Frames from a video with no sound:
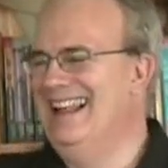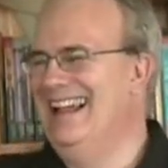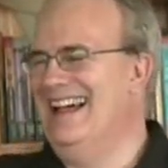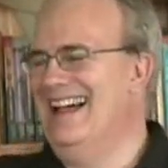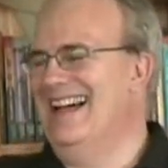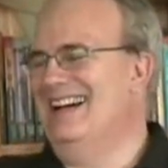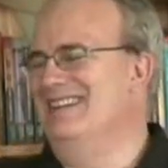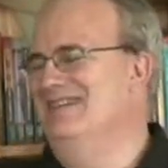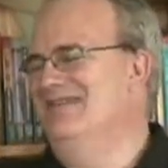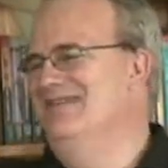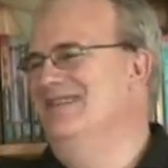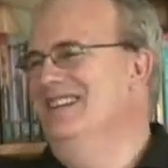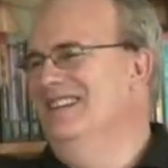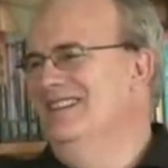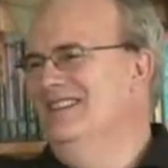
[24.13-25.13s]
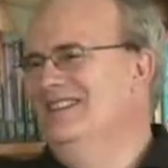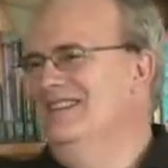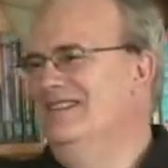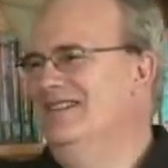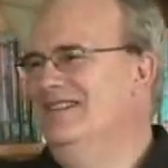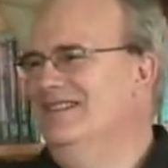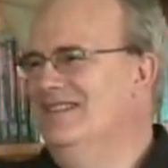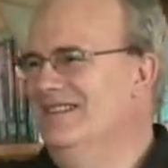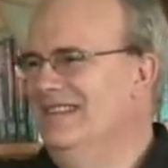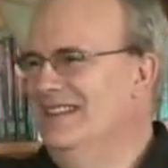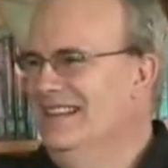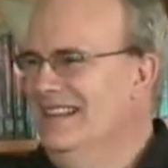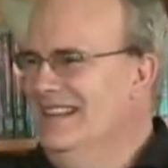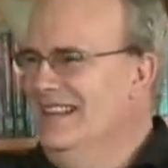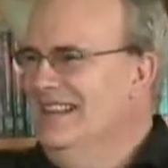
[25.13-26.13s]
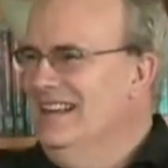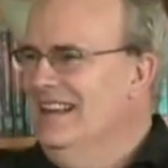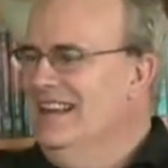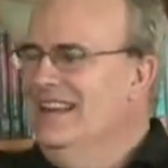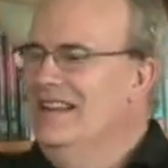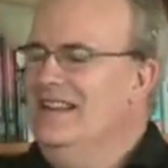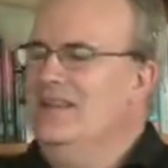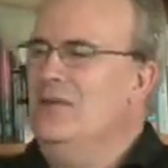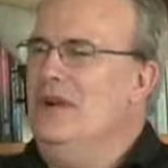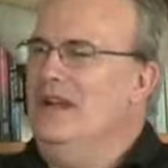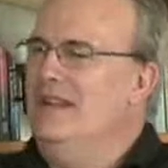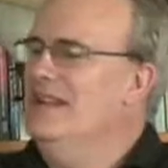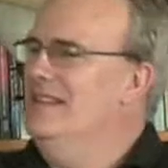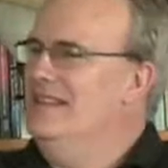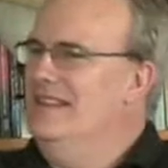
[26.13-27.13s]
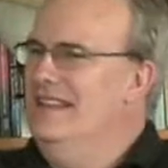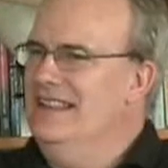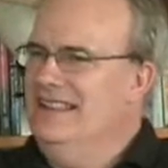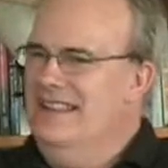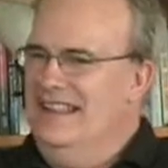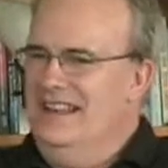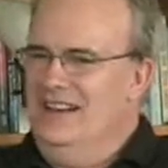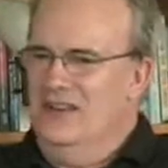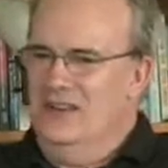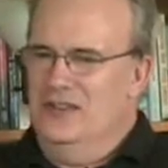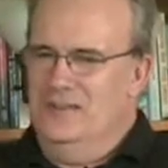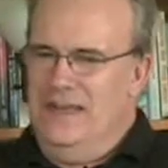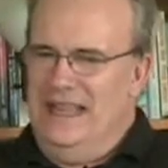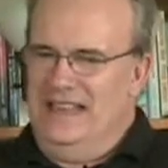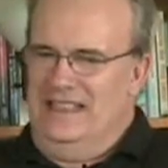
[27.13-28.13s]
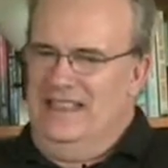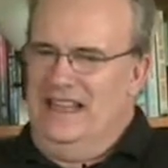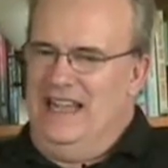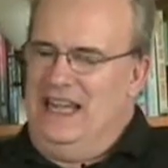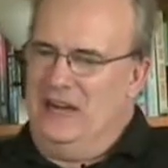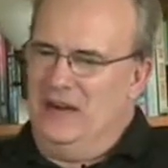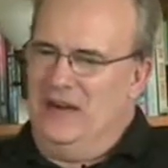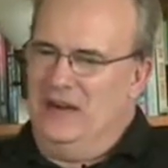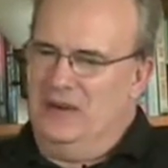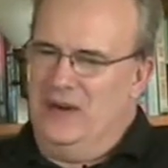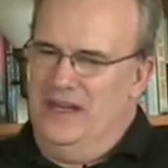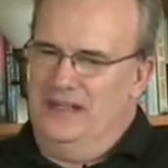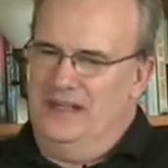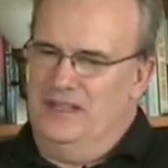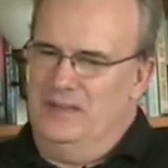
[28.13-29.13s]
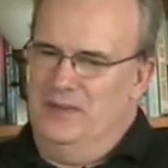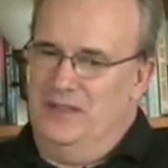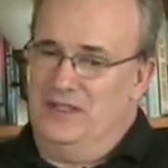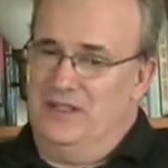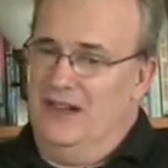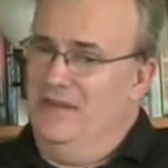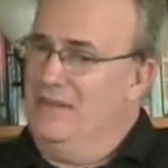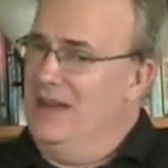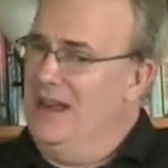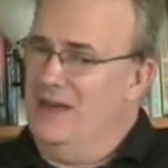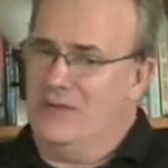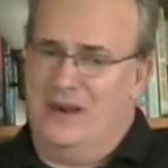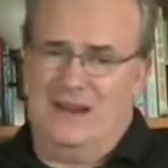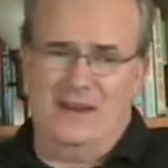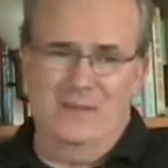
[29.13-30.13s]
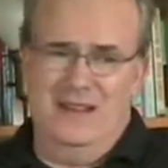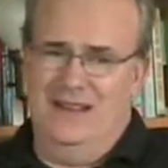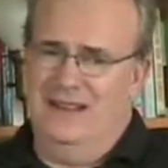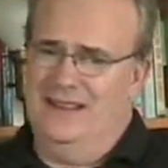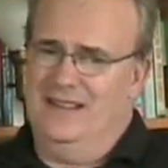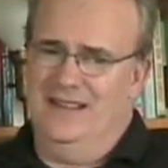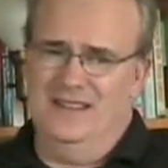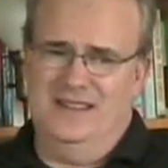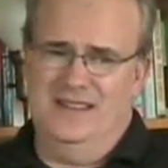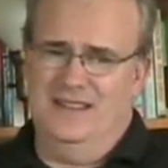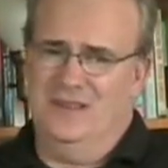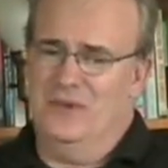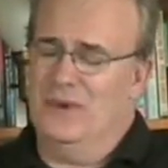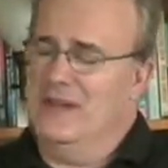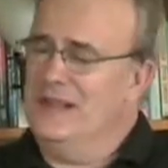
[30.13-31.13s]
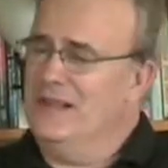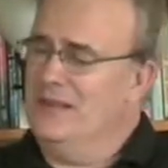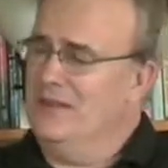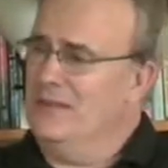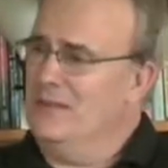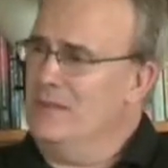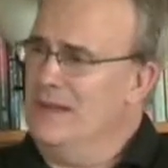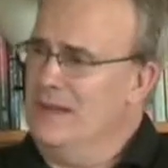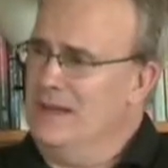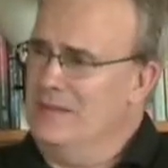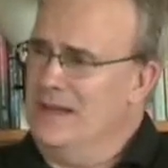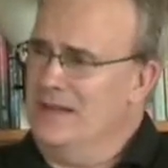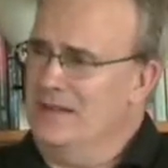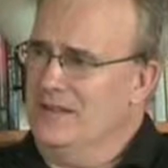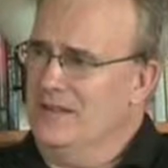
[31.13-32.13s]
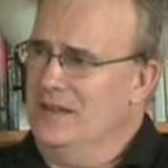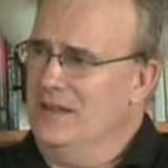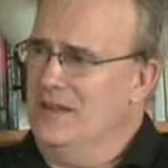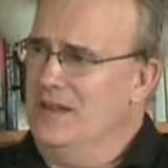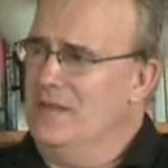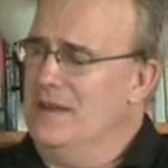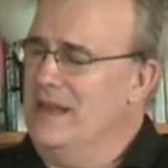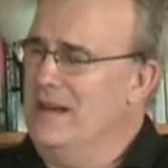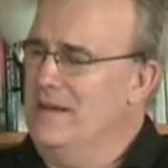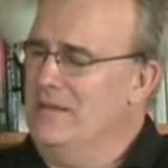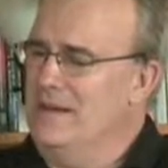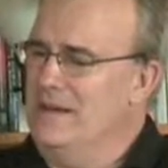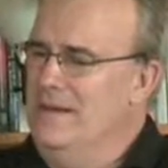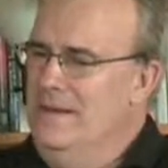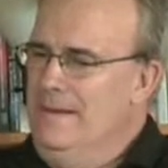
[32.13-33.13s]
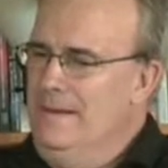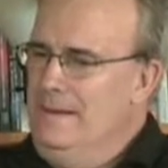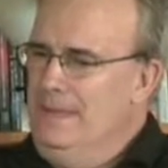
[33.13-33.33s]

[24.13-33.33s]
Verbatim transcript: yeah. Or the music of what happens? Well, it's, it's again, it goes back to how I write these books, and I'm not recommending this as a way to, about, about going about it, but